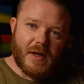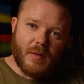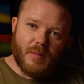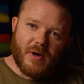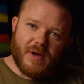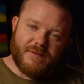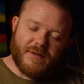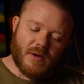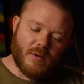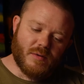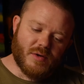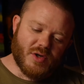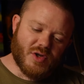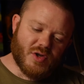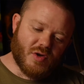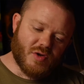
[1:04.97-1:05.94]
but if you
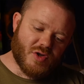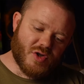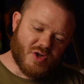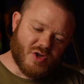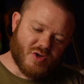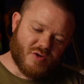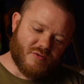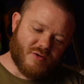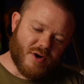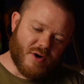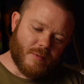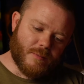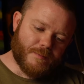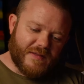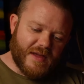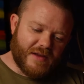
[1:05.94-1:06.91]
just
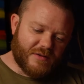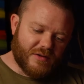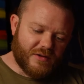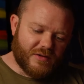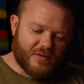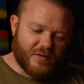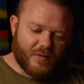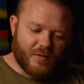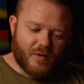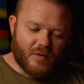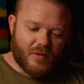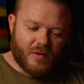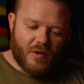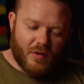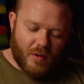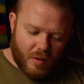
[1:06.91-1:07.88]
unscrew, they just
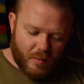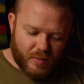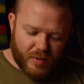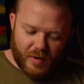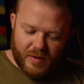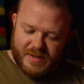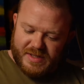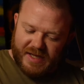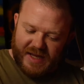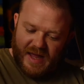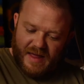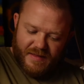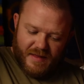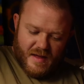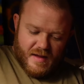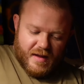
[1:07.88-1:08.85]
unplug
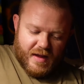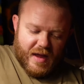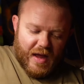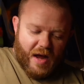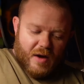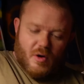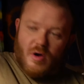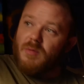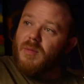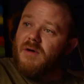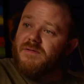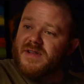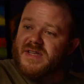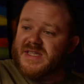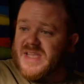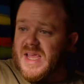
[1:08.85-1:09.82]
together and come
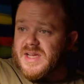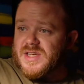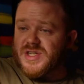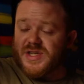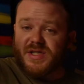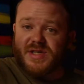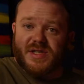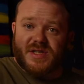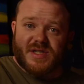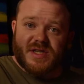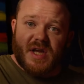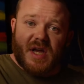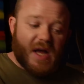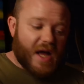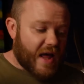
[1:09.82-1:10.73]
off in sections,